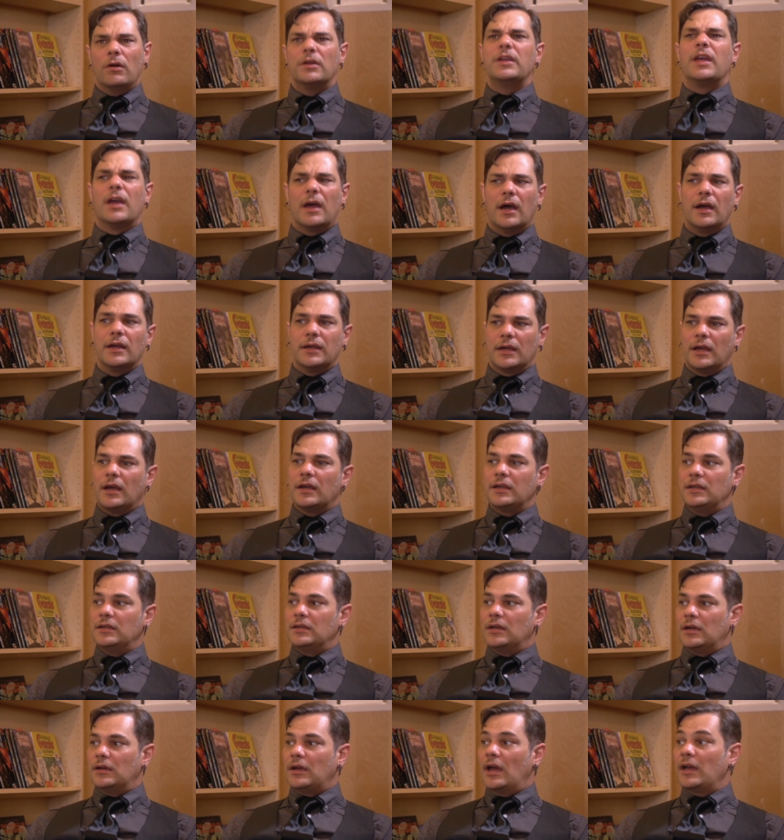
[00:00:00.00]

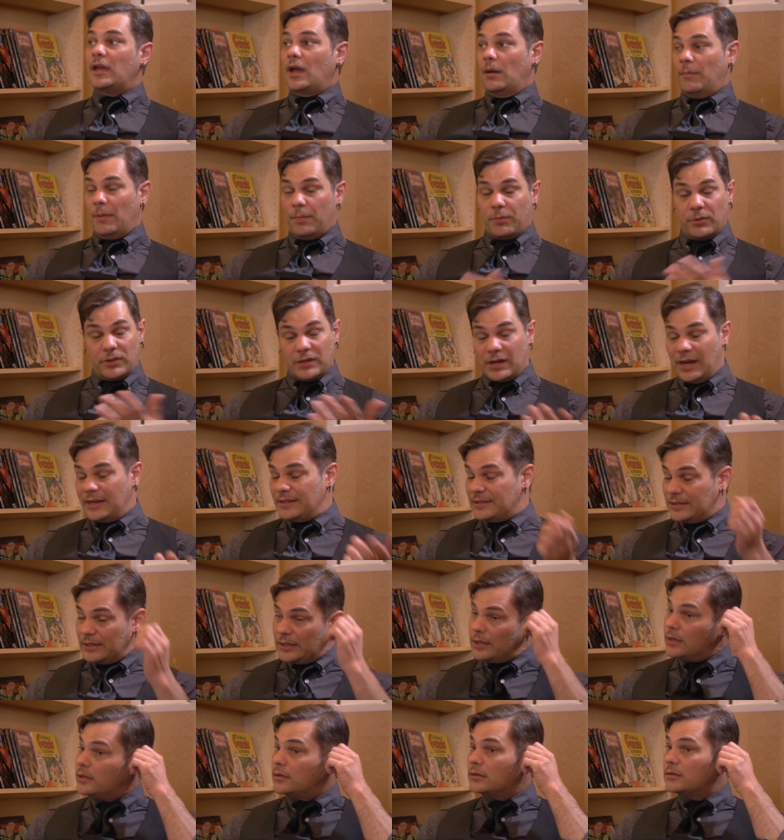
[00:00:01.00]
yeah, I come up with an
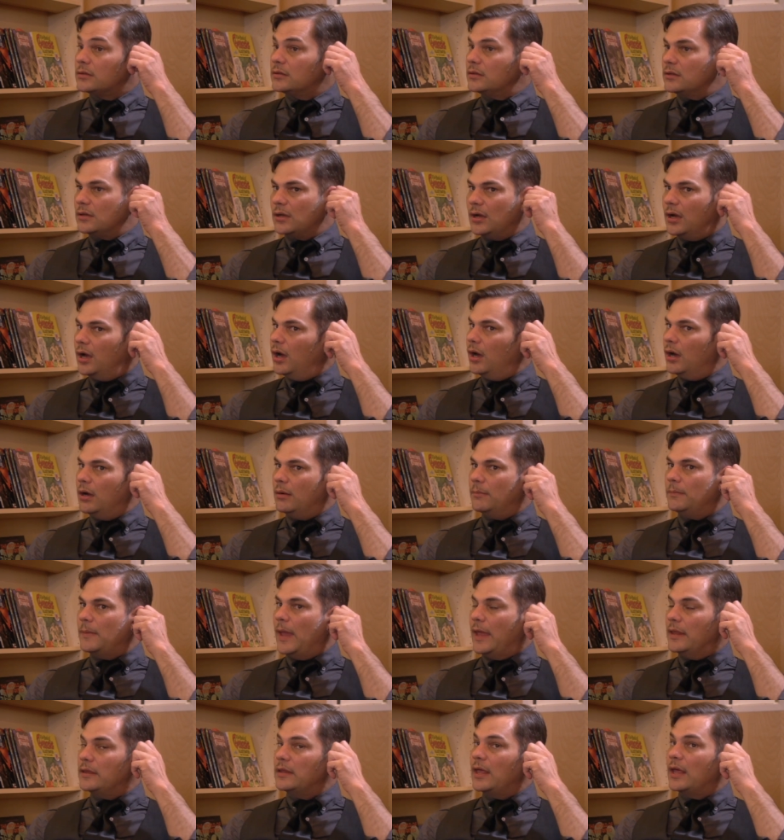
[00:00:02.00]
idea,
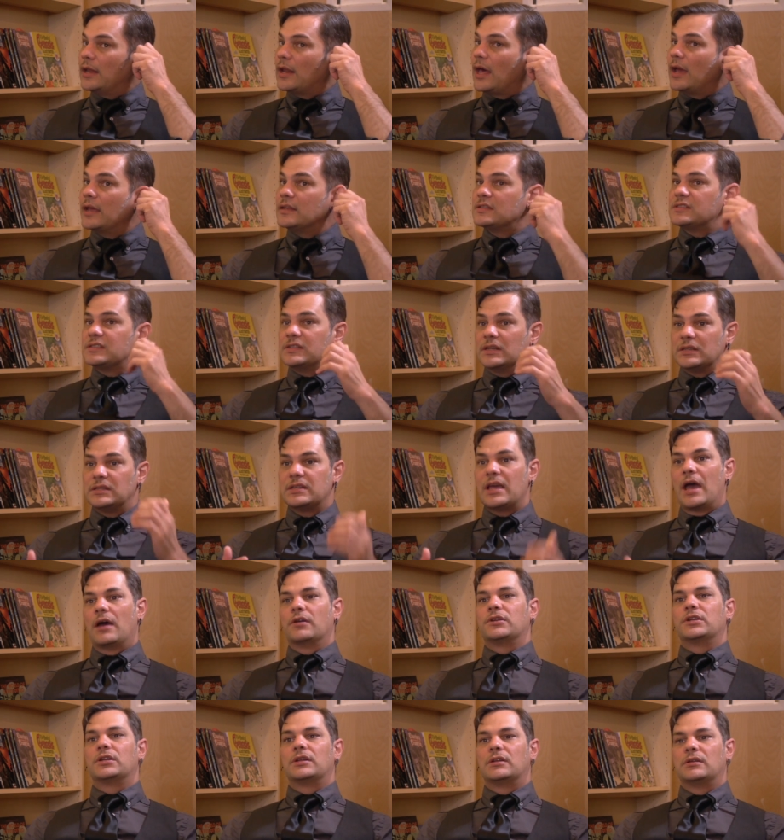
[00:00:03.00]
and then I sit down
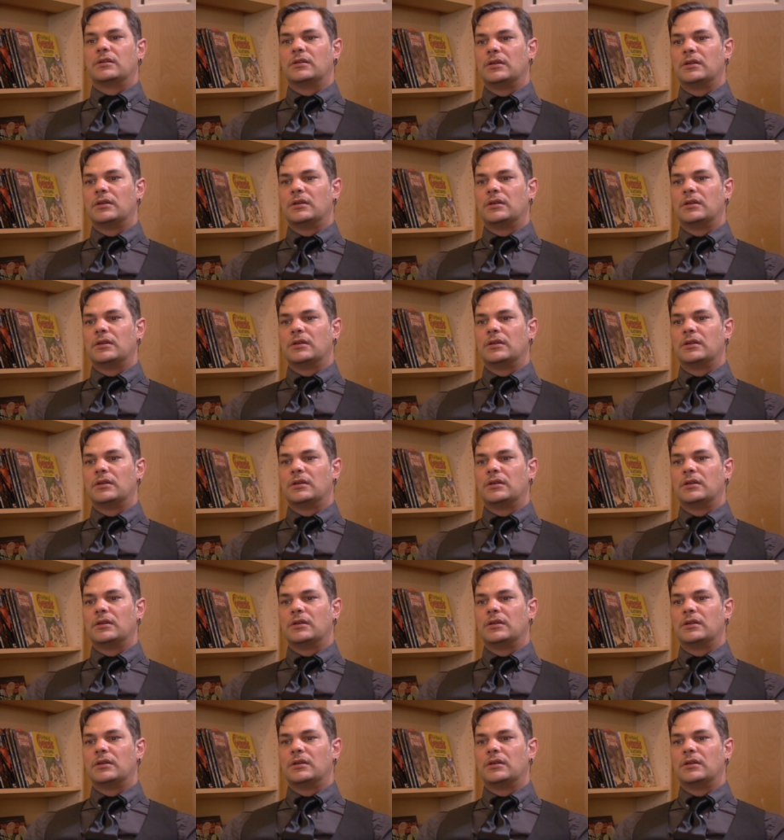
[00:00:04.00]
and